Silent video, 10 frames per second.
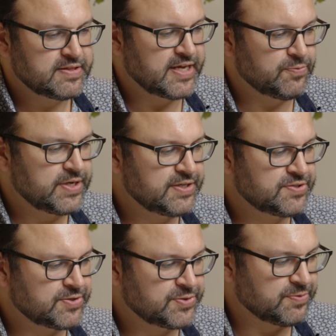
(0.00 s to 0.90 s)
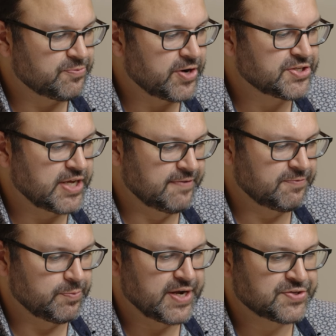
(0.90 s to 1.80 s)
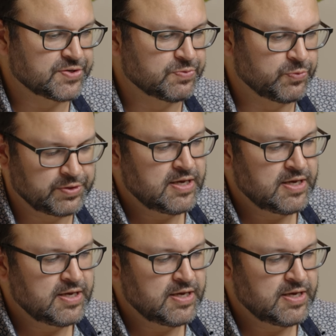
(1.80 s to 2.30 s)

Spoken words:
Then we can start to enrich that information